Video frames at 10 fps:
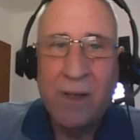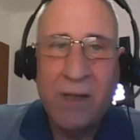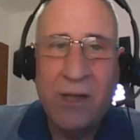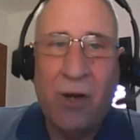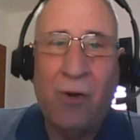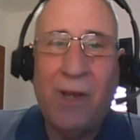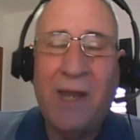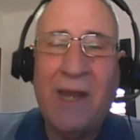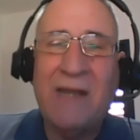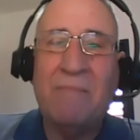You know,
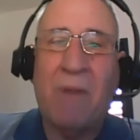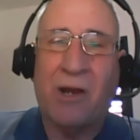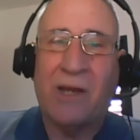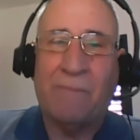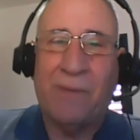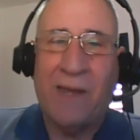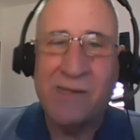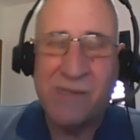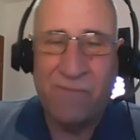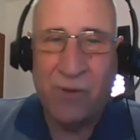in any
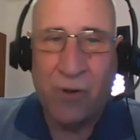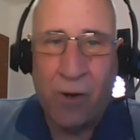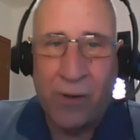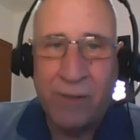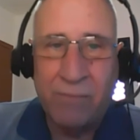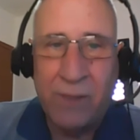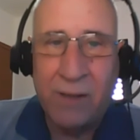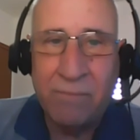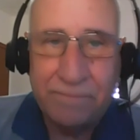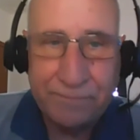marketplace, if you go
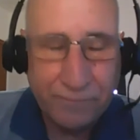in